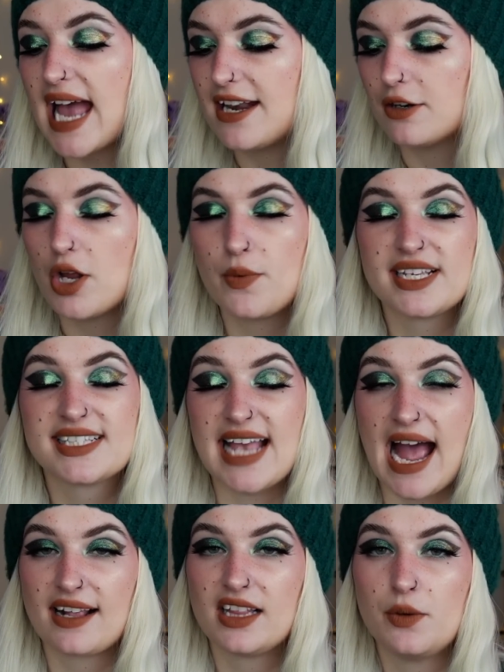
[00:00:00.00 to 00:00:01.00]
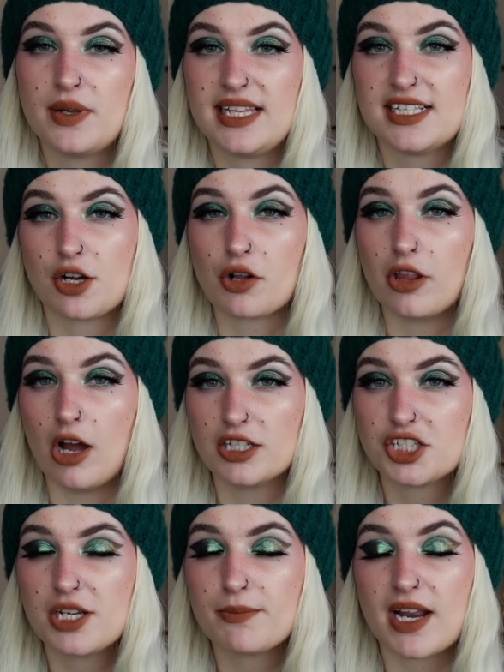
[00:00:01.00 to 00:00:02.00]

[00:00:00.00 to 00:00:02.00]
I don't know exactly when these are launching,